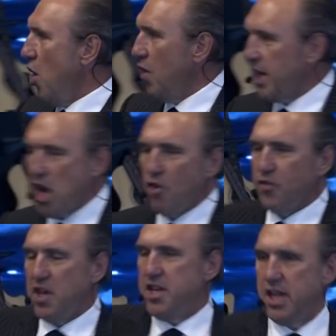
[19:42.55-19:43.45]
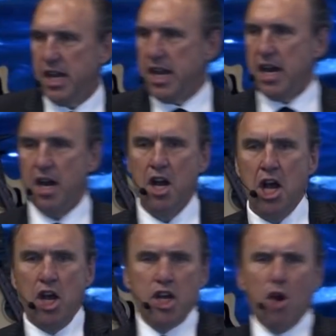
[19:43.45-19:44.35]
Holy Ghost in here,
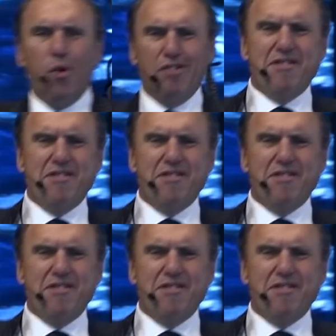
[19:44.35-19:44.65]
you will